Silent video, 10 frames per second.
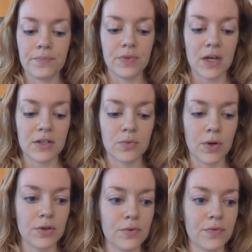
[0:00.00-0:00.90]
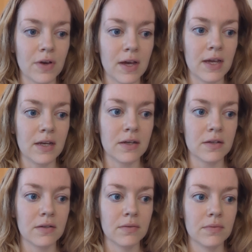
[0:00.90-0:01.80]
that is where you
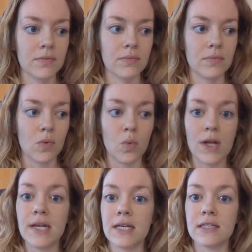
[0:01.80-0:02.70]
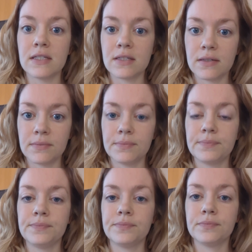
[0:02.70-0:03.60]
find oneness.
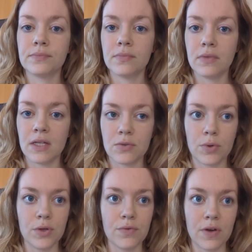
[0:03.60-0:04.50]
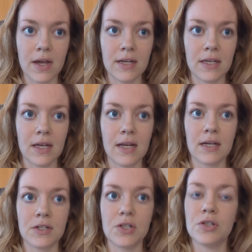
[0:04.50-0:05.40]
That's where you find
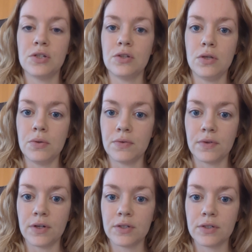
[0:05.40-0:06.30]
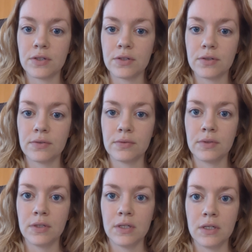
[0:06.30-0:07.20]
connection to the universe.
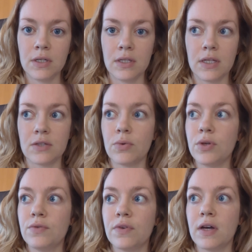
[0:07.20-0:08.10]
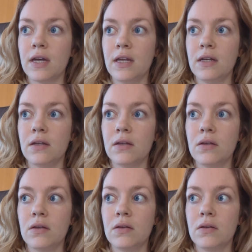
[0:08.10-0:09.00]
That's where you find
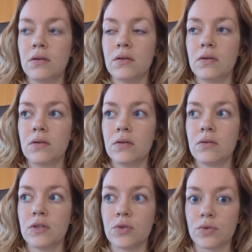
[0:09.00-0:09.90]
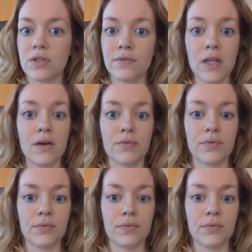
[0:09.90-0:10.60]
the source of love.